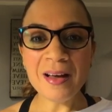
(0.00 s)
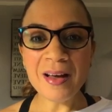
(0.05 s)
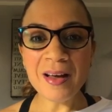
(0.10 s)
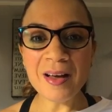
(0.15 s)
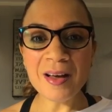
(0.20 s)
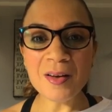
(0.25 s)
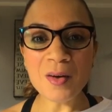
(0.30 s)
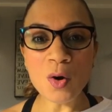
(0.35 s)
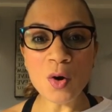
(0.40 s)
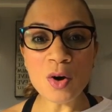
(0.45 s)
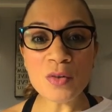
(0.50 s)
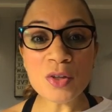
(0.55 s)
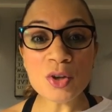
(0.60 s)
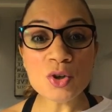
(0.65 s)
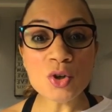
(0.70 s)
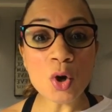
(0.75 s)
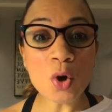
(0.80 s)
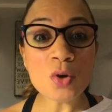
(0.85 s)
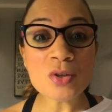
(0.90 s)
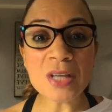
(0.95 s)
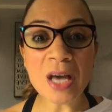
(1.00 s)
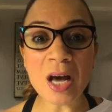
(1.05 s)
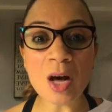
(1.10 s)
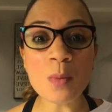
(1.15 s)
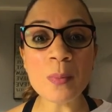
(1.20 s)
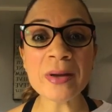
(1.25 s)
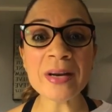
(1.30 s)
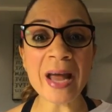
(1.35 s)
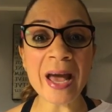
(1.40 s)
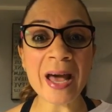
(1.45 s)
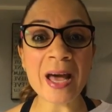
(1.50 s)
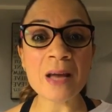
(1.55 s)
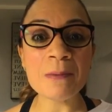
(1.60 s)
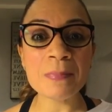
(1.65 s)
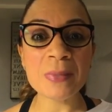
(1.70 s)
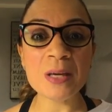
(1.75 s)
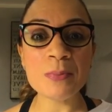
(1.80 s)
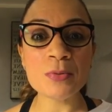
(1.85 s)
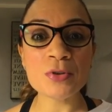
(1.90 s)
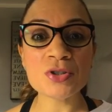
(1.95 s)
All the no's help and
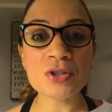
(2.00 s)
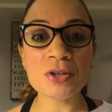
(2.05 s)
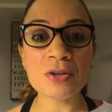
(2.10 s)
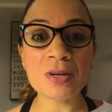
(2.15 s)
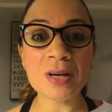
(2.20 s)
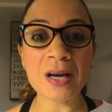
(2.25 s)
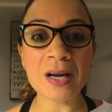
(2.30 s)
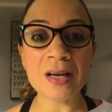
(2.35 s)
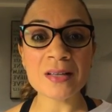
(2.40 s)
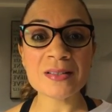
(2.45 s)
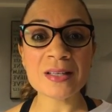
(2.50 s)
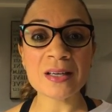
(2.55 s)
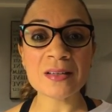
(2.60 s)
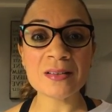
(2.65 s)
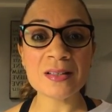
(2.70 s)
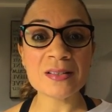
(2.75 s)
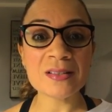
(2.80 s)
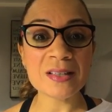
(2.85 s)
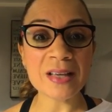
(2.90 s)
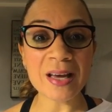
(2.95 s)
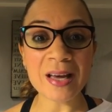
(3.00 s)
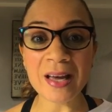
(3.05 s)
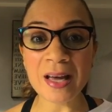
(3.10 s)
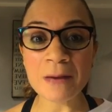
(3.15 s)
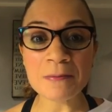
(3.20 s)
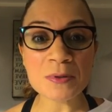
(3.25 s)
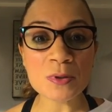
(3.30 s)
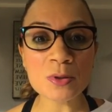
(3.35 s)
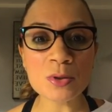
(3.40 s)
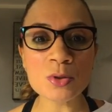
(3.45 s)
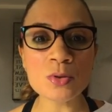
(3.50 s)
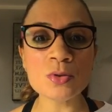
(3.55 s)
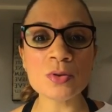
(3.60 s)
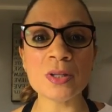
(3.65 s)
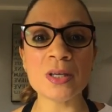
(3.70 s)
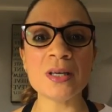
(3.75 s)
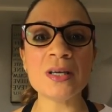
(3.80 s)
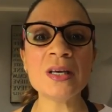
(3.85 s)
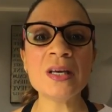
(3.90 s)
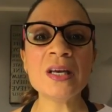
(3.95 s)
add people to your contact list.
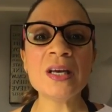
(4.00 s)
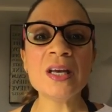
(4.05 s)
Absolutely.